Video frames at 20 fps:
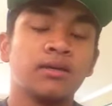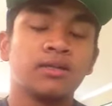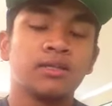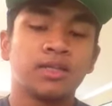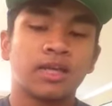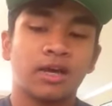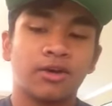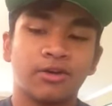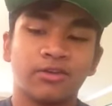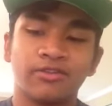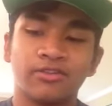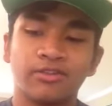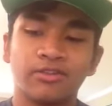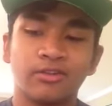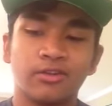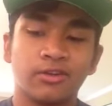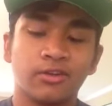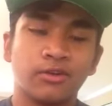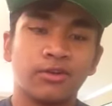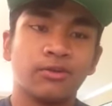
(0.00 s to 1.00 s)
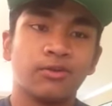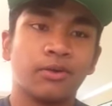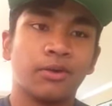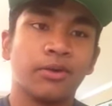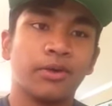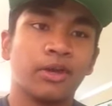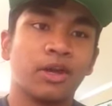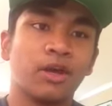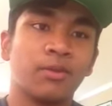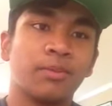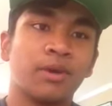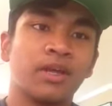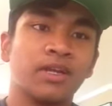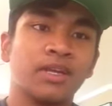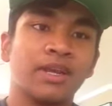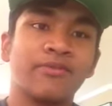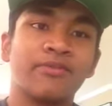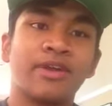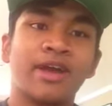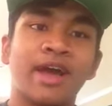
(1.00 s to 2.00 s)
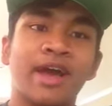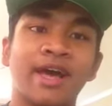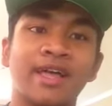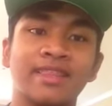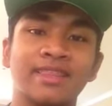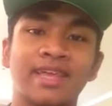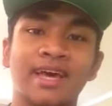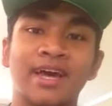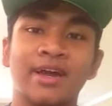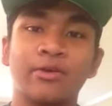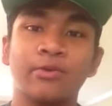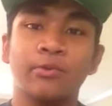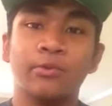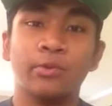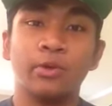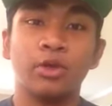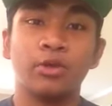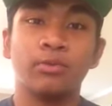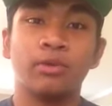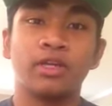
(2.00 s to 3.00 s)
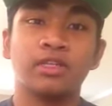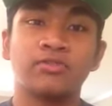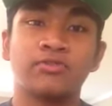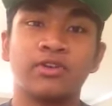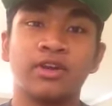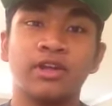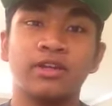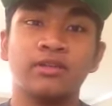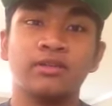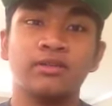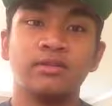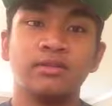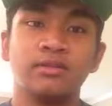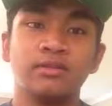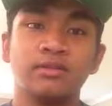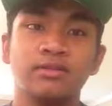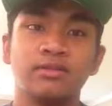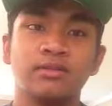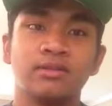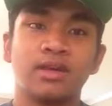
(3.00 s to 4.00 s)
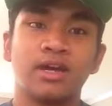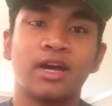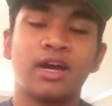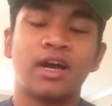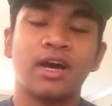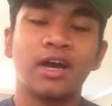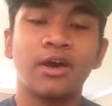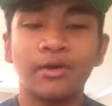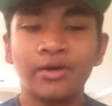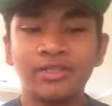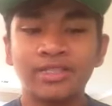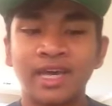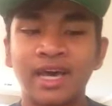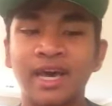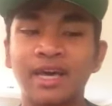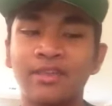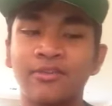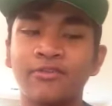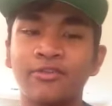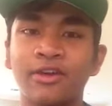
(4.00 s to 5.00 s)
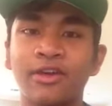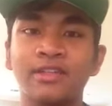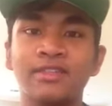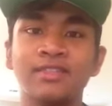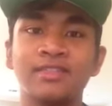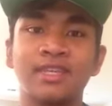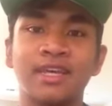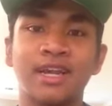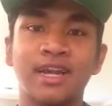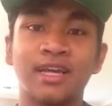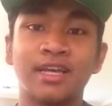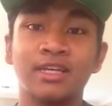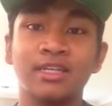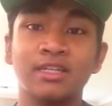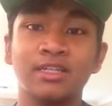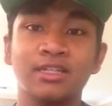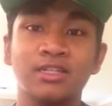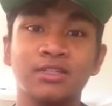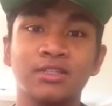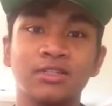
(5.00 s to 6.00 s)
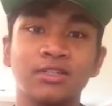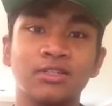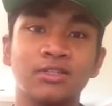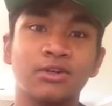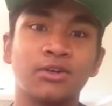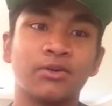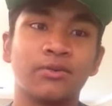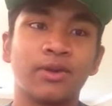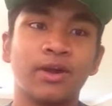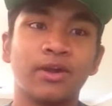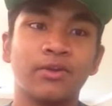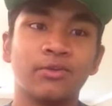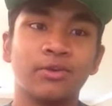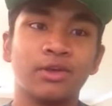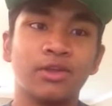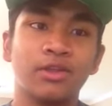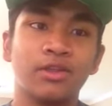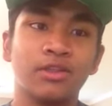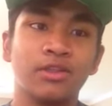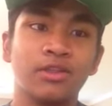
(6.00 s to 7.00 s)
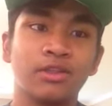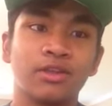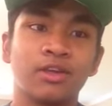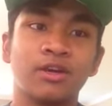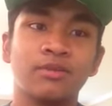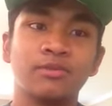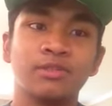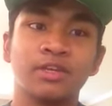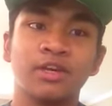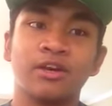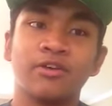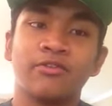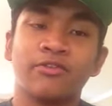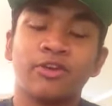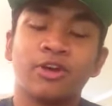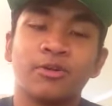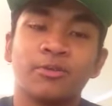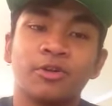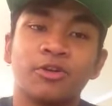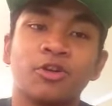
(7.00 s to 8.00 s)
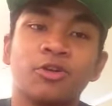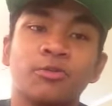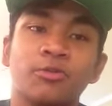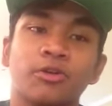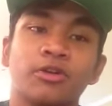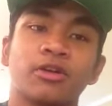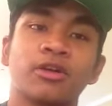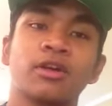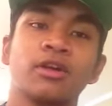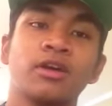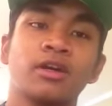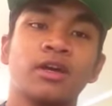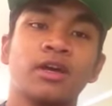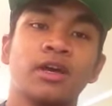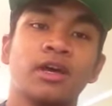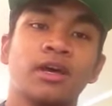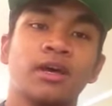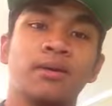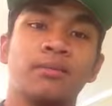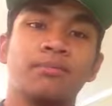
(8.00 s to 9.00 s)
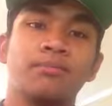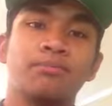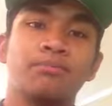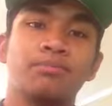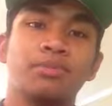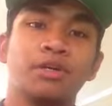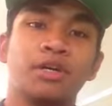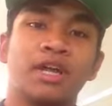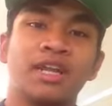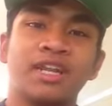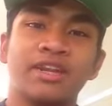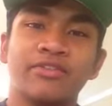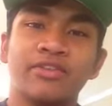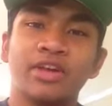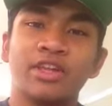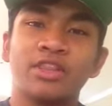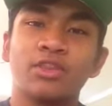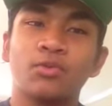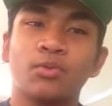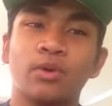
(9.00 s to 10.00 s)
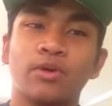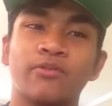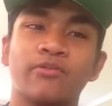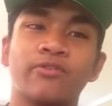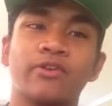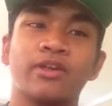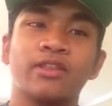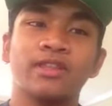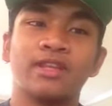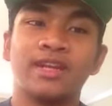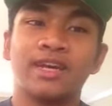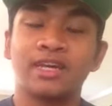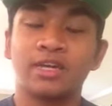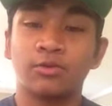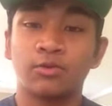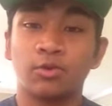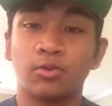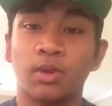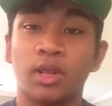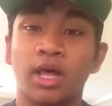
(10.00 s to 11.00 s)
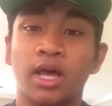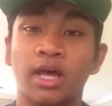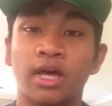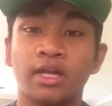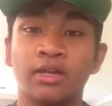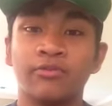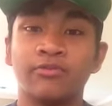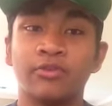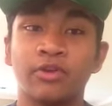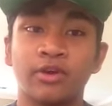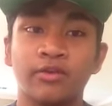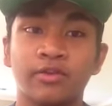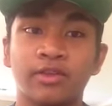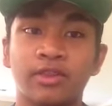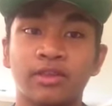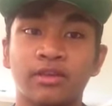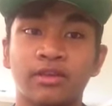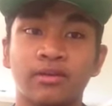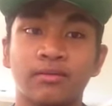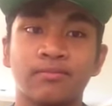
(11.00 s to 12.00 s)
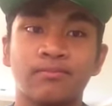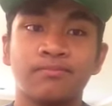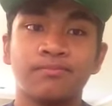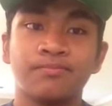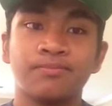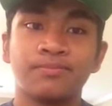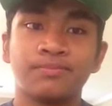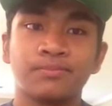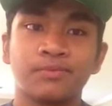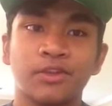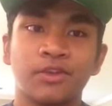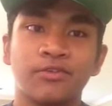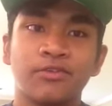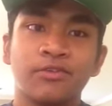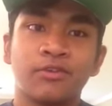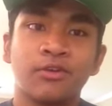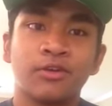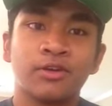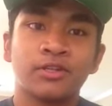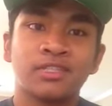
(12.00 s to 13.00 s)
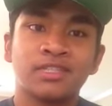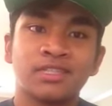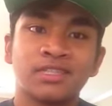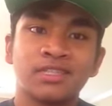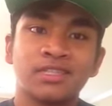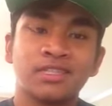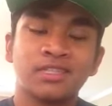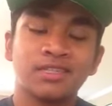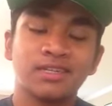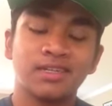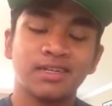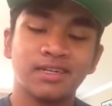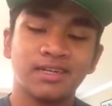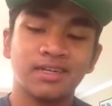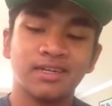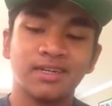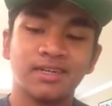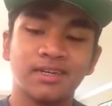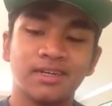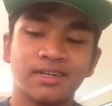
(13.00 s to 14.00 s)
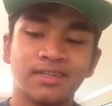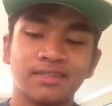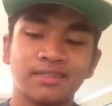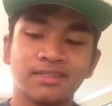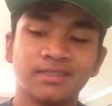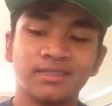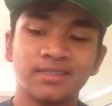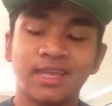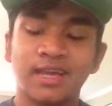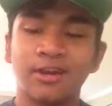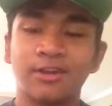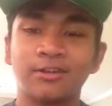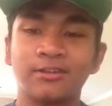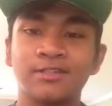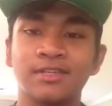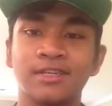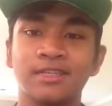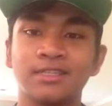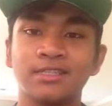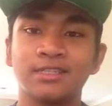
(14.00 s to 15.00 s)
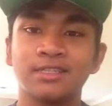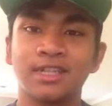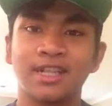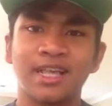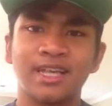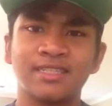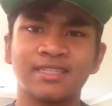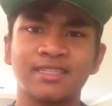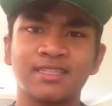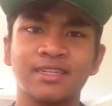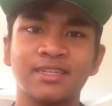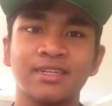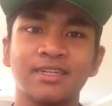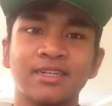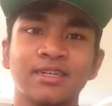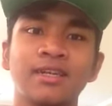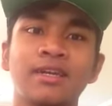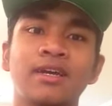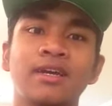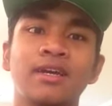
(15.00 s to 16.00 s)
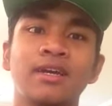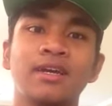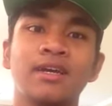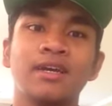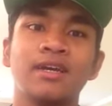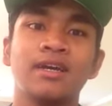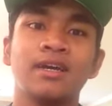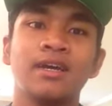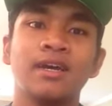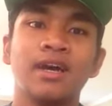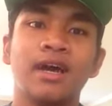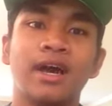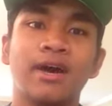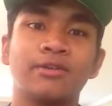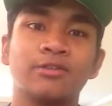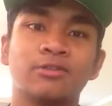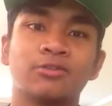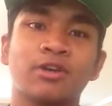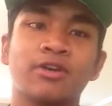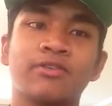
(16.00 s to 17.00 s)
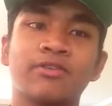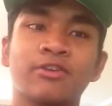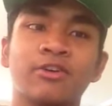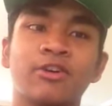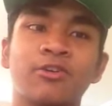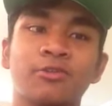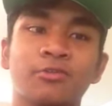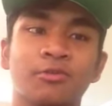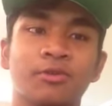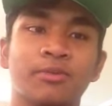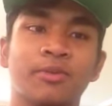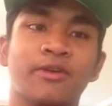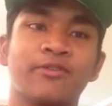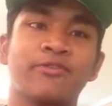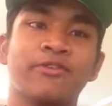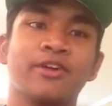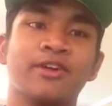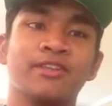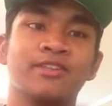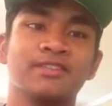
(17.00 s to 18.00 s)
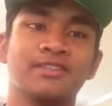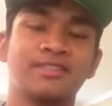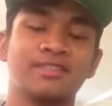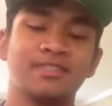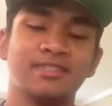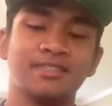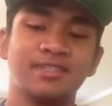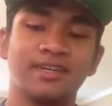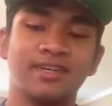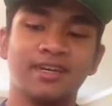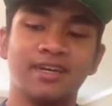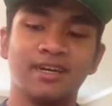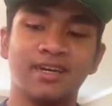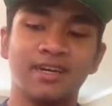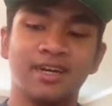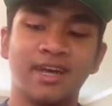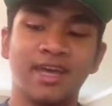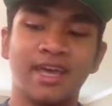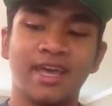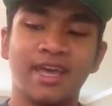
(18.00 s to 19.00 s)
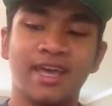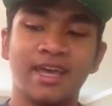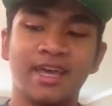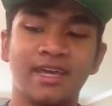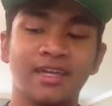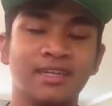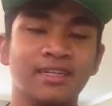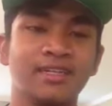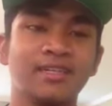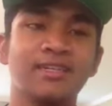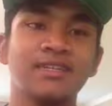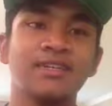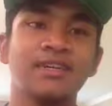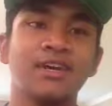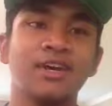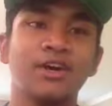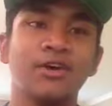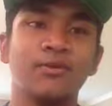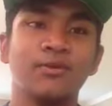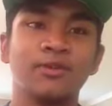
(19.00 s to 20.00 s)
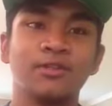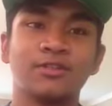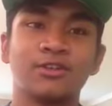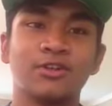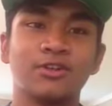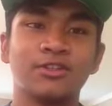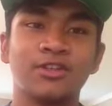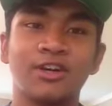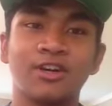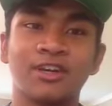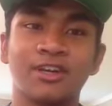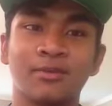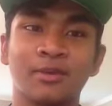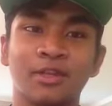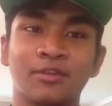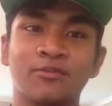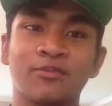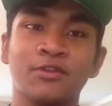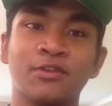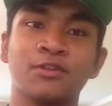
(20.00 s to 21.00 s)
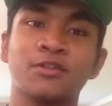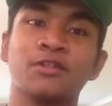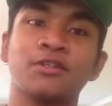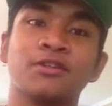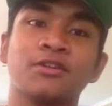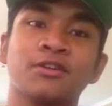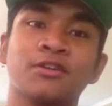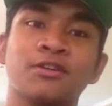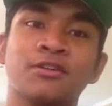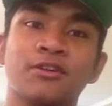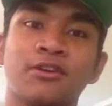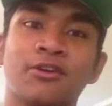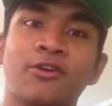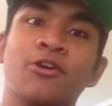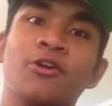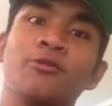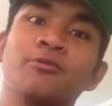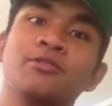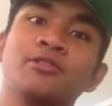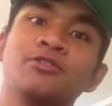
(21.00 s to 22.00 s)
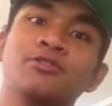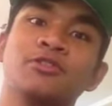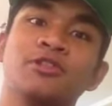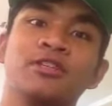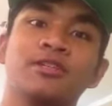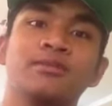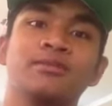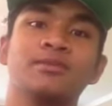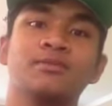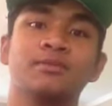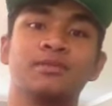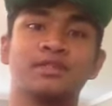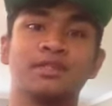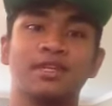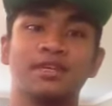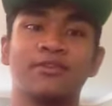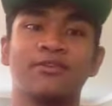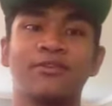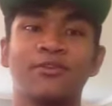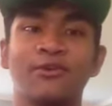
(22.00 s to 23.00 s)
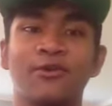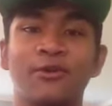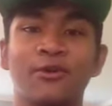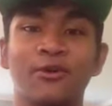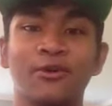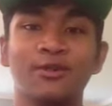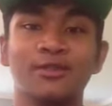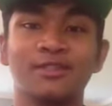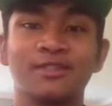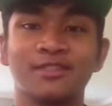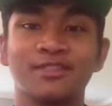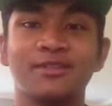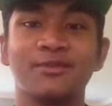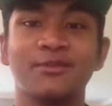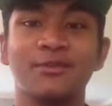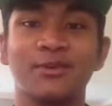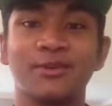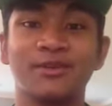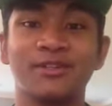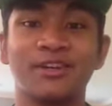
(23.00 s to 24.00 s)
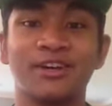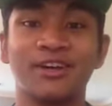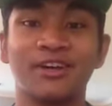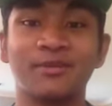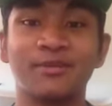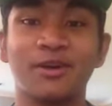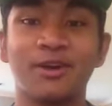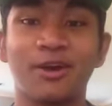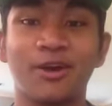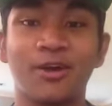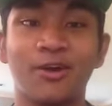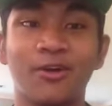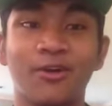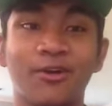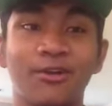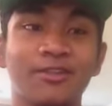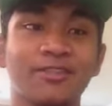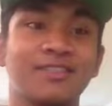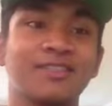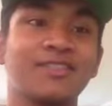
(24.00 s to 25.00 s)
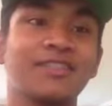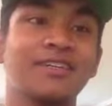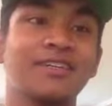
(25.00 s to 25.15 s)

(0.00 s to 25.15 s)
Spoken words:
However, growing up, I never had that real best friend. I always had the friends that I could joke around with and come to help for help on homework. But I never had the one friend that I could rely on for everything. Of course, that all changed last year. I was driving home with one of my friends, and we started talking about the future, our hopes and dreams, and of course, we were talking about girls.